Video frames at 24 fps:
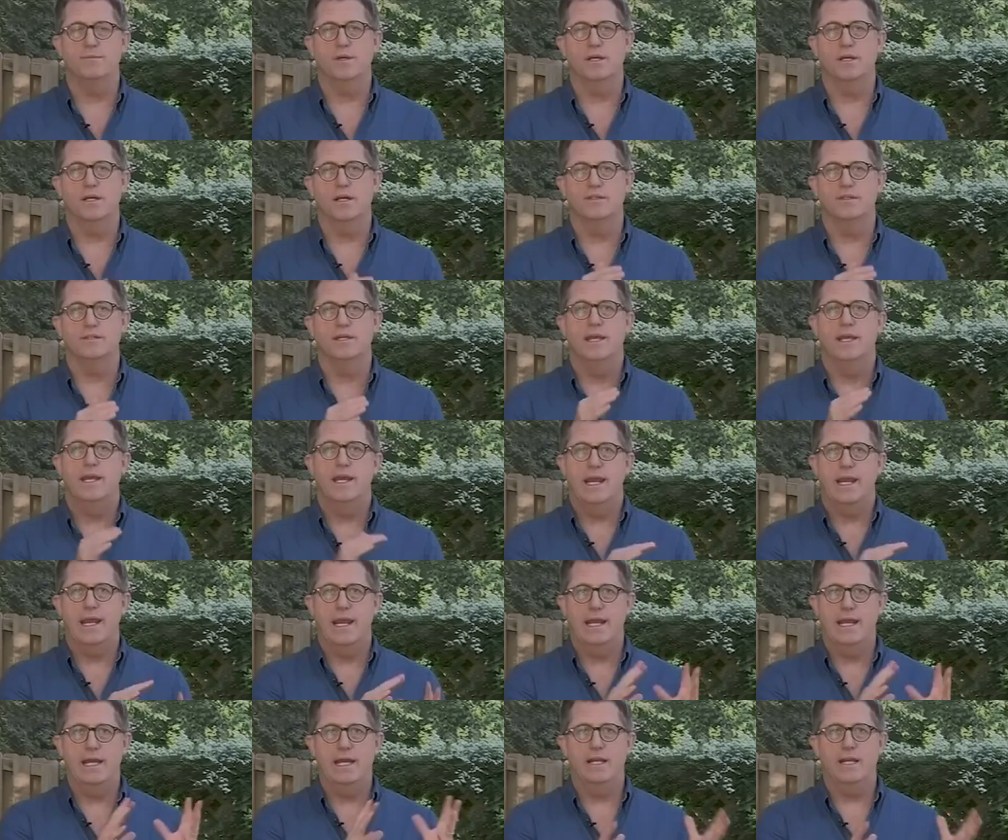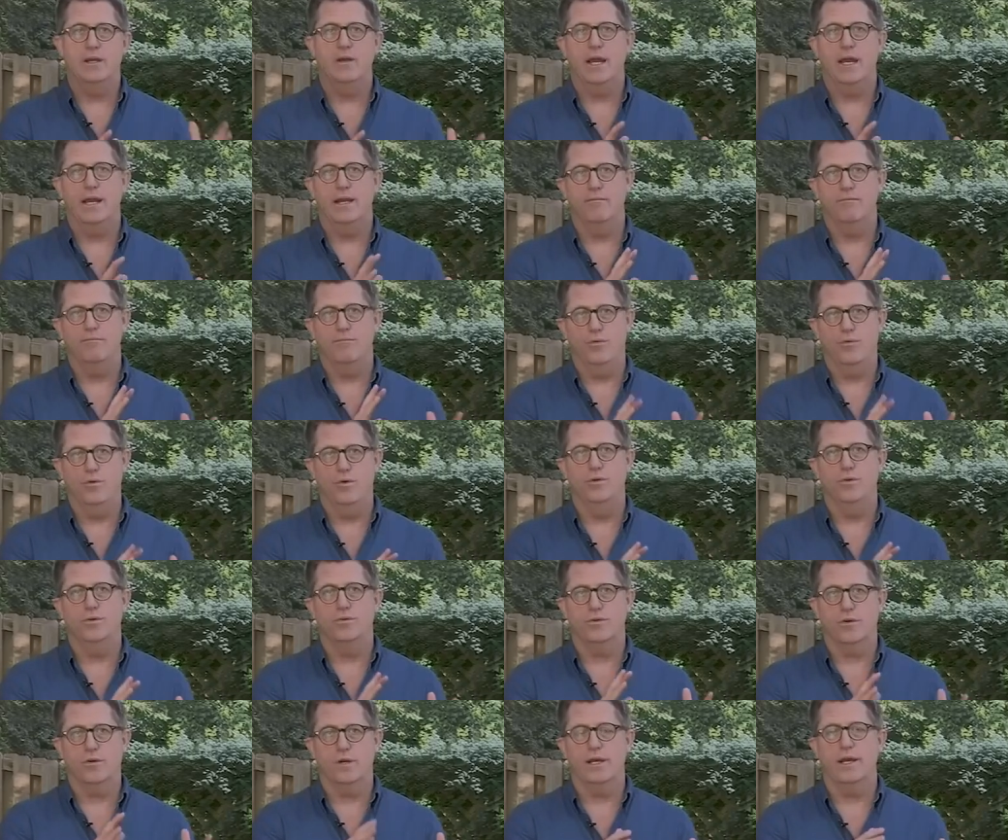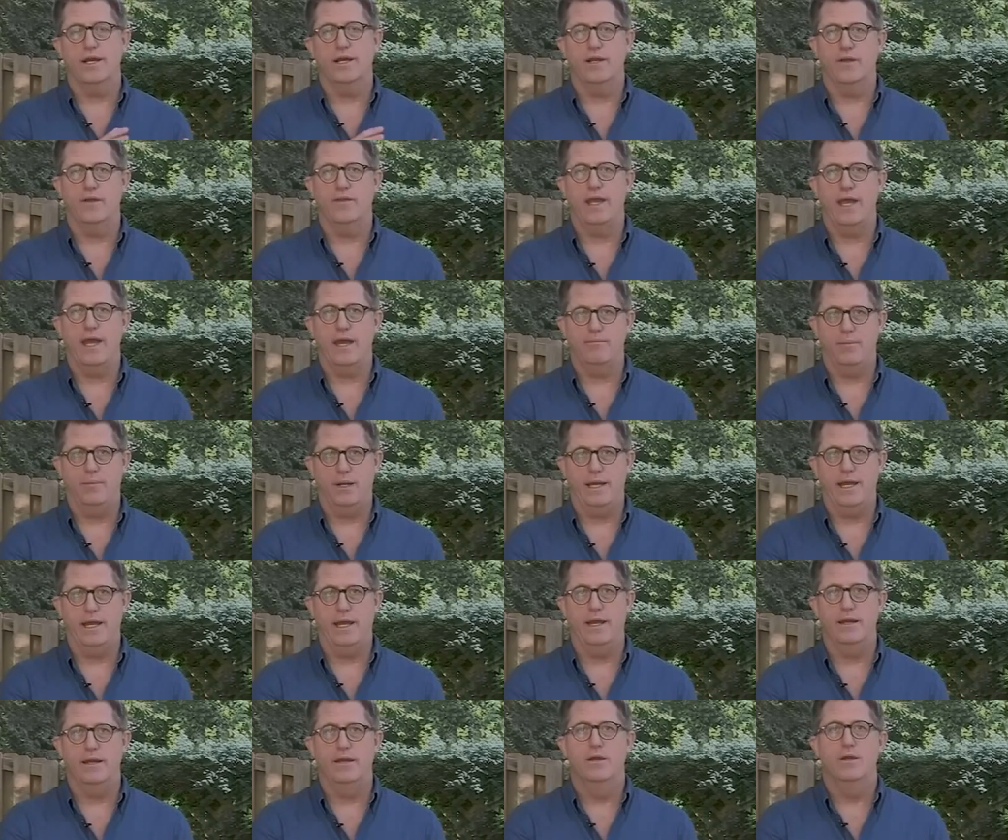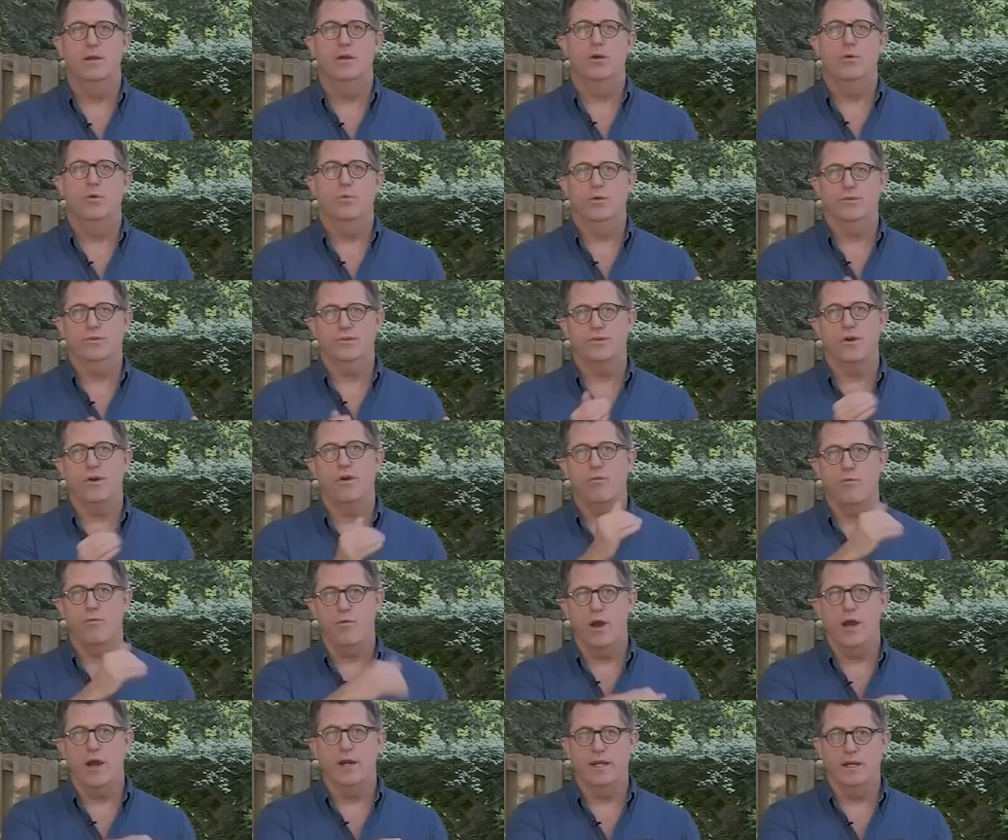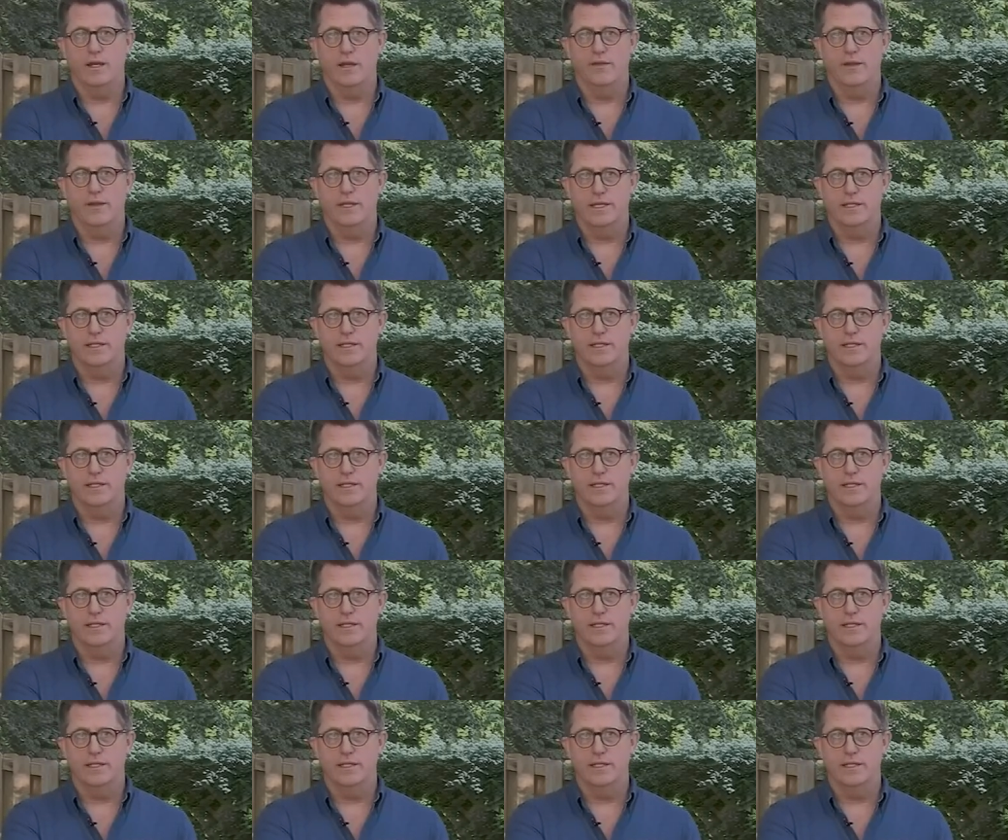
because any kind of bruise or cut on that plant will start rotting on the